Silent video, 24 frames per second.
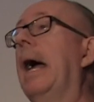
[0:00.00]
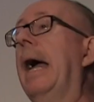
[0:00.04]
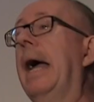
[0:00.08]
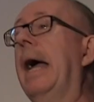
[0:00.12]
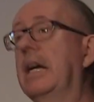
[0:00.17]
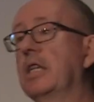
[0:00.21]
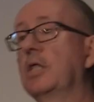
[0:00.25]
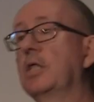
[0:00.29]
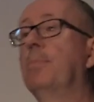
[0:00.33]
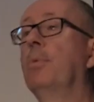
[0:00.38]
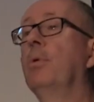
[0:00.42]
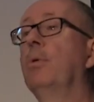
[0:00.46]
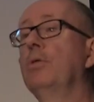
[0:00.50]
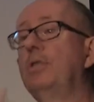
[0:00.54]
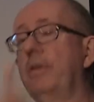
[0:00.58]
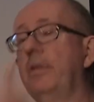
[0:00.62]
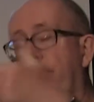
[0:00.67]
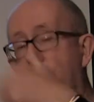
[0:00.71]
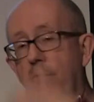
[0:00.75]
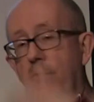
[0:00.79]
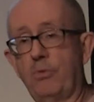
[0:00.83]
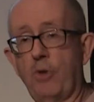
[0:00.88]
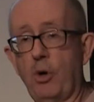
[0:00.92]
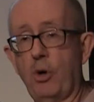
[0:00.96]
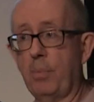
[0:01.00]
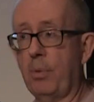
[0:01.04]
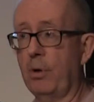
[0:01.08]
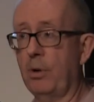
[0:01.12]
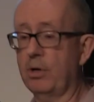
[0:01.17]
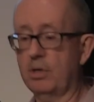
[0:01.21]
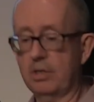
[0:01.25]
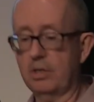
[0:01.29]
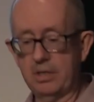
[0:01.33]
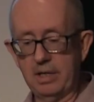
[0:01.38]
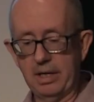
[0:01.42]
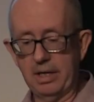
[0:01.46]
export it from
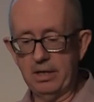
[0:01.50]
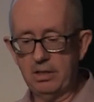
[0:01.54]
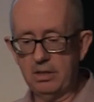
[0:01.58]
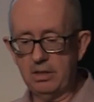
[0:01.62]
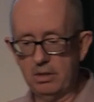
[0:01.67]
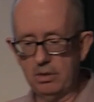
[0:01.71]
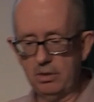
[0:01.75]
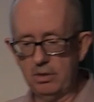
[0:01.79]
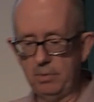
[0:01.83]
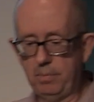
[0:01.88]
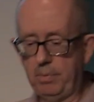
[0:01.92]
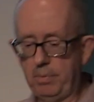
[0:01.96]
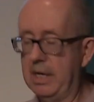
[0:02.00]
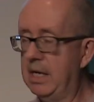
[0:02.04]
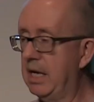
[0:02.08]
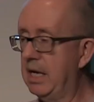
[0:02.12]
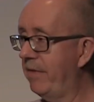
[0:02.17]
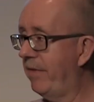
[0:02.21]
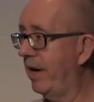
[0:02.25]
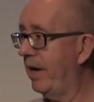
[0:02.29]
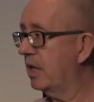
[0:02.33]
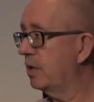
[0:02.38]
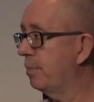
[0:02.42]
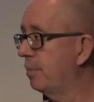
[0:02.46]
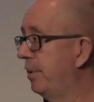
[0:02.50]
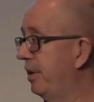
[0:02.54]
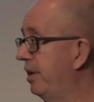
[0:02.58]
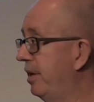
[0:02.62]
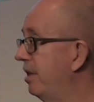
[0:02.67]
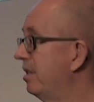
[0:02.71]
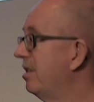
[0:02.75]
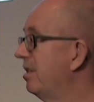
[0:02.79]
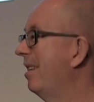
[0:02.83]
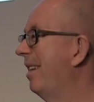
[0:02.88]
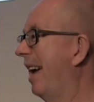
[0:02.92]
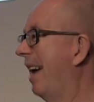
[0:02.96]
Dropbox into PDF
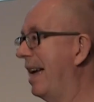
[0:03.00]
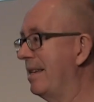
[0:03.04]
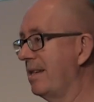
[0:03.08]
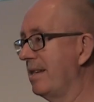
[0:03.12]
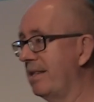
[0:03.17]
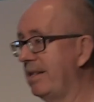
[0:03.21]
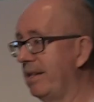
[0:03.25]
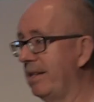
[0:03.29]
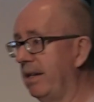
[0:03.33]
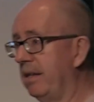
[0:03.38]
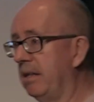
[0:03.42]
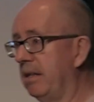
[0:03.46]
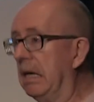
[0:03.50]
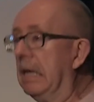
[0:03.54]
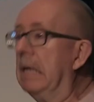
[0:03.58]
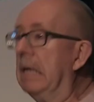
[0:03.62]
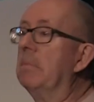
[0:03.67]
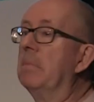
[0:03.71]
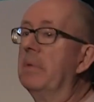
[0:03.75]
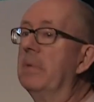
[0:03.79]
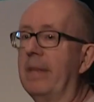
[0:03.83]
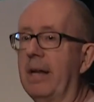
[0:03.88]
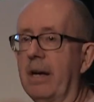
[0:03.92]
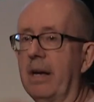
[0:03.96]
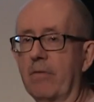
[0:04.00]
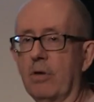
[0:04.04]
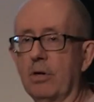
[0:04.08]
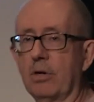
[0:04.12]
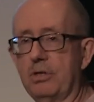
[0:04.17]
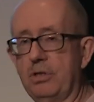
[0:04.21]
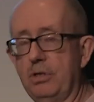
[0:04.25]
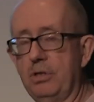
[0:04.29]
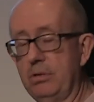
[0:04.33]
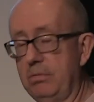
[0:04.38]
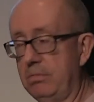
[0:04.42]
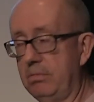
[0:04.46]
Expert, edit it, then I've
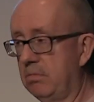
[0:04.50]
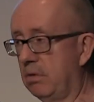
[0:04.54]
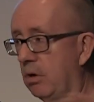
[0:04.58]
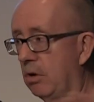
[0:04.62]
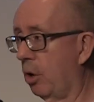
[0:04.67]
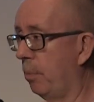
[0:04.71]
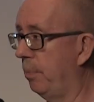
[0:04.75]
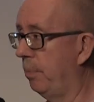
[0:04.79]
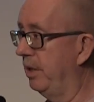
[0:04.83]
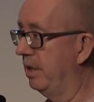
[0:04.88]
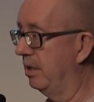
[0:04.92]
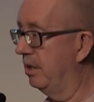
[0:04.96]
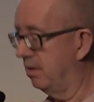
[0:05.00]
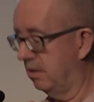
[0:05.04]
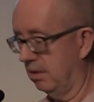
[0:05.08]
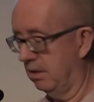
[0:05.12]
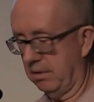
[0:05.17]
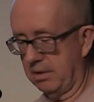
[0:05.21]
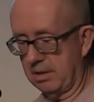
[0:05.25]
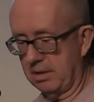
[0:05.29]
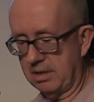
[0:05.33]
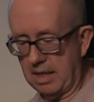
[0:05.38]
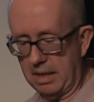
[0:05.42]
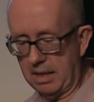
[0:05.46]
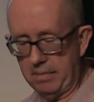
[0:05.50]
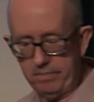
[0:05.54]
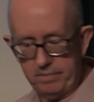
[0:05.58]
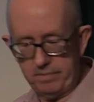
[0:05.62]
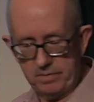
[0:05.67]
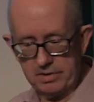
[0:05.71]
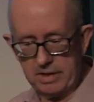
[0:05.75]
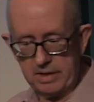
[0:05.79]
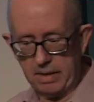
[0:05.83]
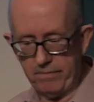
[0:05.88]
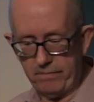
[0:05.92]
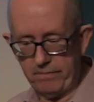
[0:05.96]
got two copies, the same
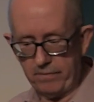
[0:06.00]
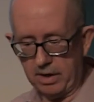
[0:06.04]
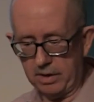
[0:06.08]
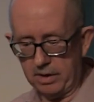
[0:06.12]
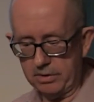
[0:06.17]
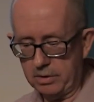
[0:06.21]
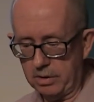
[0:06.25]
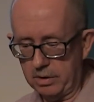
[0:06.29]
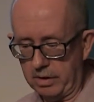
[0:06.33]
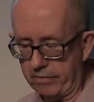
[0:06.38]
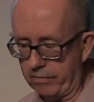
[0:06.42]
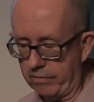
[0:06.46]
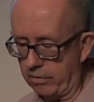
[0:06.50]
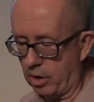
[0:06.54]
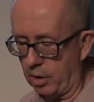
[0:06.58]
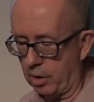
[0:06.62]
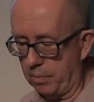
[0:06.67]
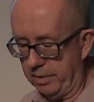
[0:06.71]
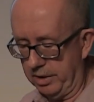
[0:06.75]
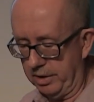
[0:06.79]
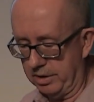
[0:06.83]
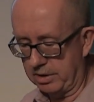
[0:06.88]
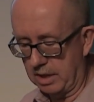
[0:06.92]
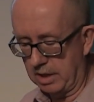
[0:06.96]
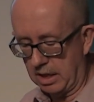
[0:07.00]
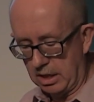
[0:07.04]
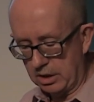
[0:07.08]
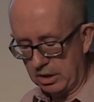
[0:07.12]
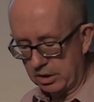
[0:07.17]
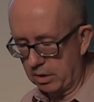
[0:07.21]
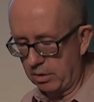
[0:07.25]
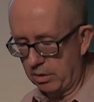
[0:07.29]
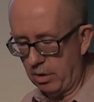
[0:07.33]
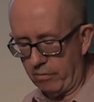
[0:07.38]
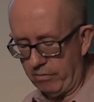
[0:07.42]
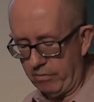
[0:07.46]
file, two different copies.
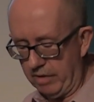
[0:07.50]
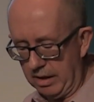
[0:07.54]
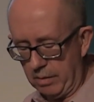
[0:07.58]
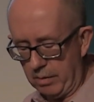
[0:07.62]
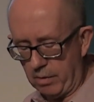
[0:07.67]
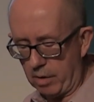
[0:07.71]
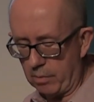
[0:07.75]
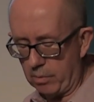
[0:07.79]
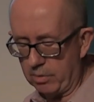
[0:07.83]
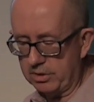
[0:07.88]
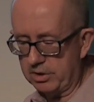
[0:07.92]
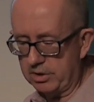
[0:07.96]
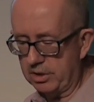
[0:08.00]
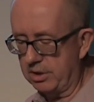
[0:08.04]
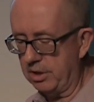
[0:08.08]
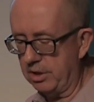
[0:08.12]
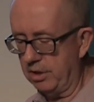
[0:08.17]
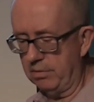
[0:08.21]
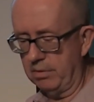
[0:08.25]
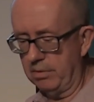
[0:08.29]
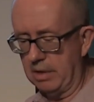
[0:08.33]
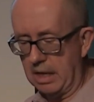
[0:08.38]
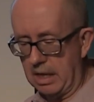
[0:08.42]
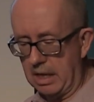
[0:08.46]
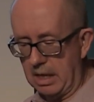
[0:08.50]
So not really what I want to do.